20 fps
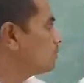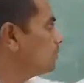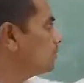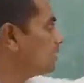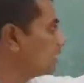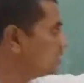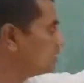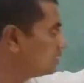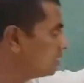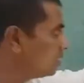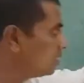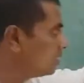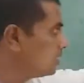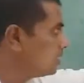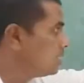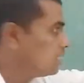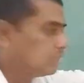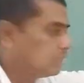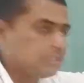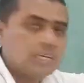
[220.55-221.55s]
number, and
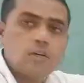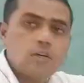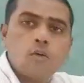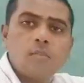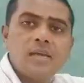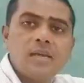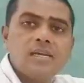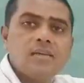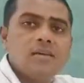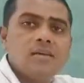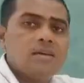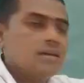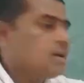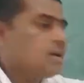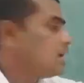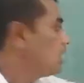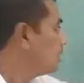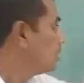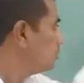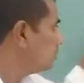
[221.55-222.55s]
the
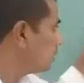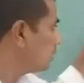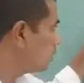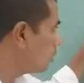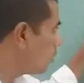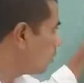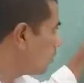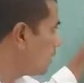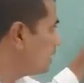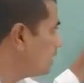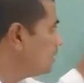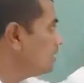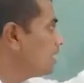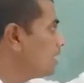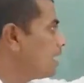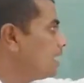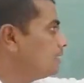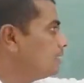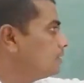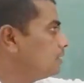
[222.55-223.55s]

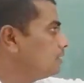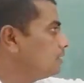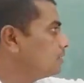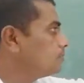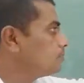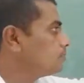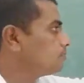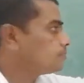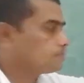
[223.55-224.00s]
domain and the